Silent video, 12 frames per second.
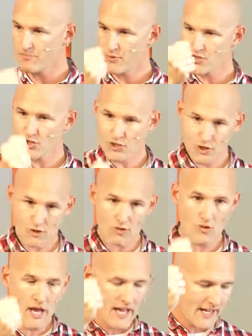
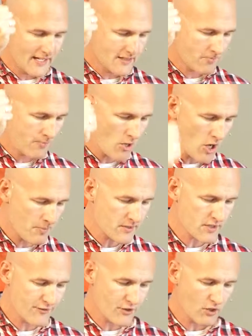pursue his
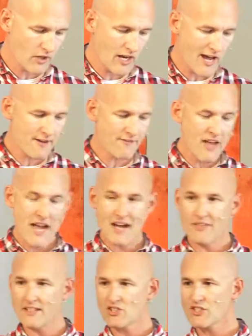purpose for your life,
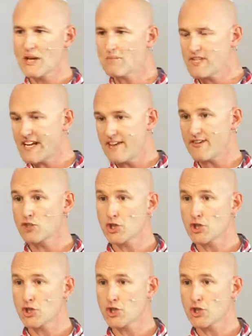and then step together.